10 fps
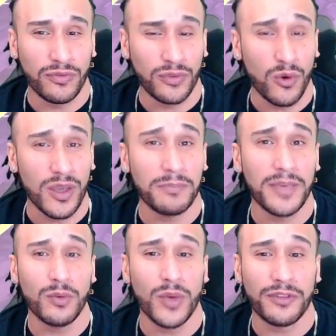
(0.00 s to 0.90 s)
Floyd
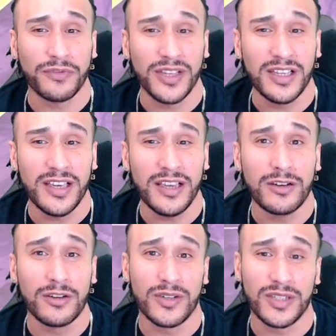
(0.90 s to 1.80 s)
Mayweather for
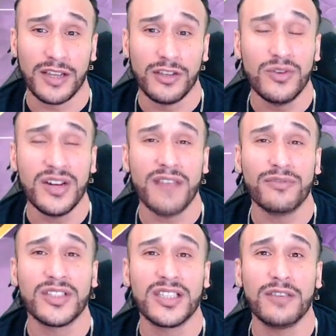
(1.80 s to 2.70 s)
years, and you
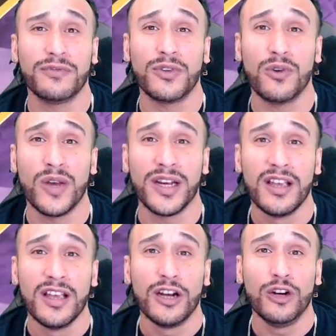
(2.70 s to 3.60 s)
never seen Floyd
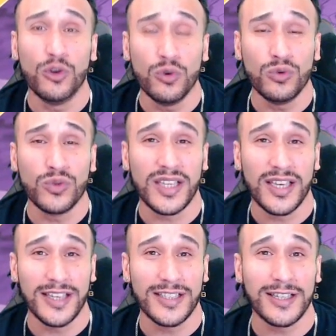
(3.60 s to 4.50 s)
lose
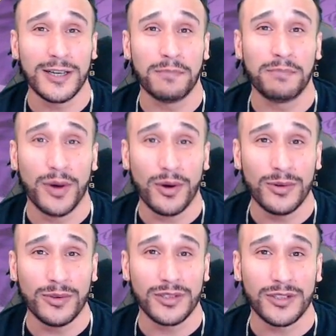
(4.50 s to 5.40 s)
his
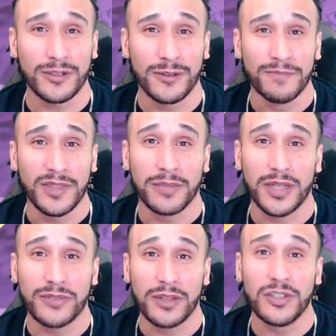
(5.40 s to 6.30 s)
composure. But
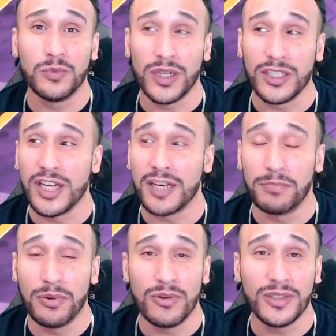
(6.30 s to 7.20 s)
after what
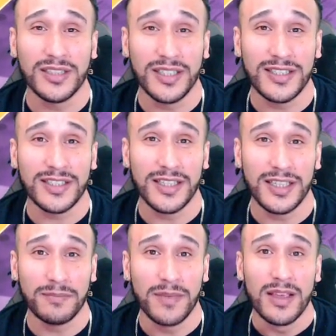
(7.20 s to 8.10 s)
Jake Paul did to
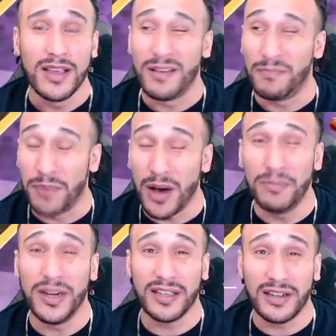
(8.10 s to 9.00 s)
him
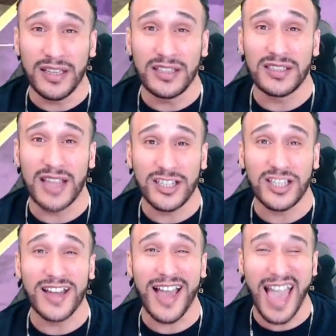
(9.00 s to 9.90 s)
publicly,
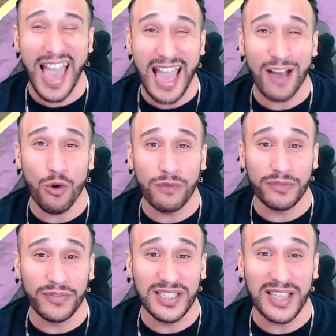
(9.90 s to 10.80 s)
snatching the hat off
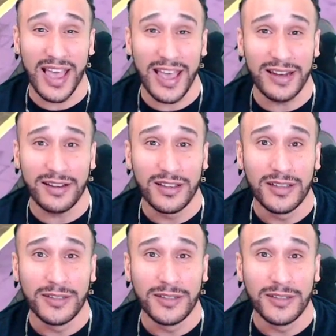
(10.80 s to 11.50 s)
of his head,